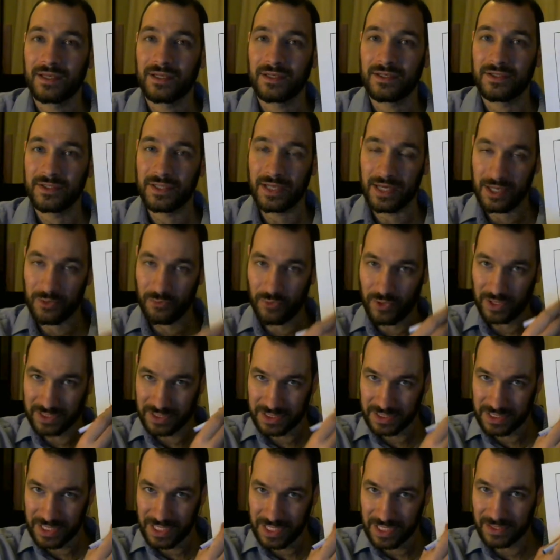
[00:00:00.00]
Now I want
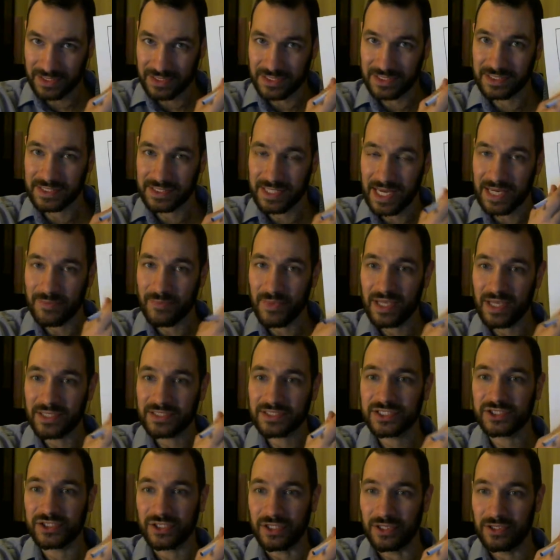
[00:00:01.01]
to take the same
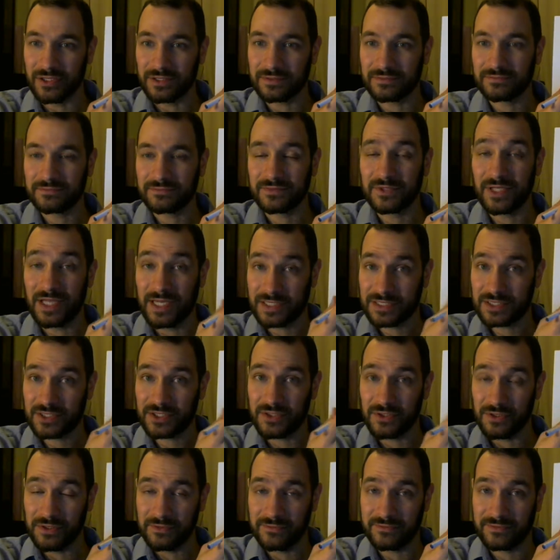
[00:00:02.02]
S-chart,
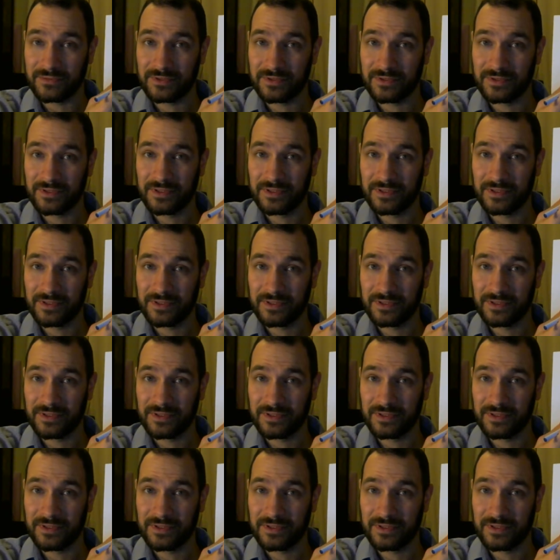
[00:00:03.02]
S-curve,